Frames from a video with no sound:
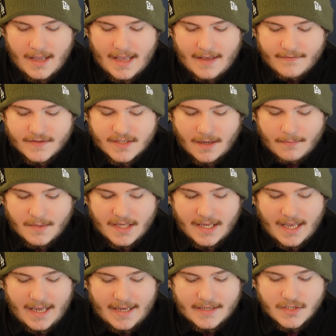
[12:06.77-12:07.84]
if
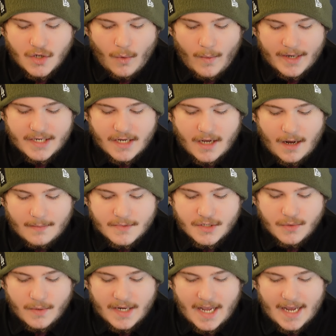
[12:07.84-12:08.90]
something is going to come
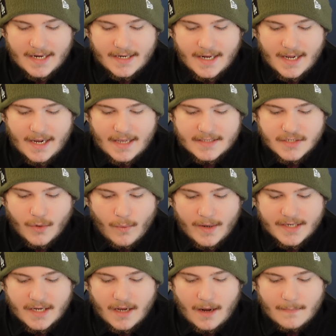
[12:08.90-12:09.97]
to an ending, it's
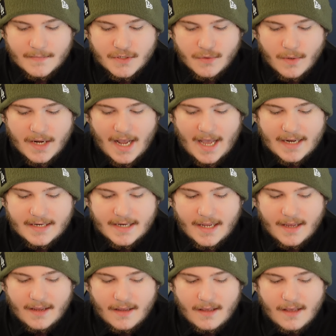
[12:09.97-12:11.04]
going to come to an
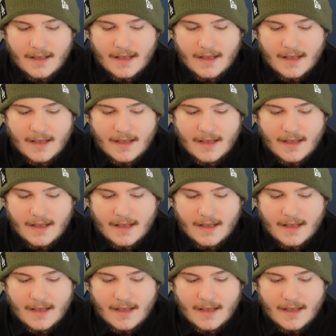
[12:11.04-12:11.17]
ending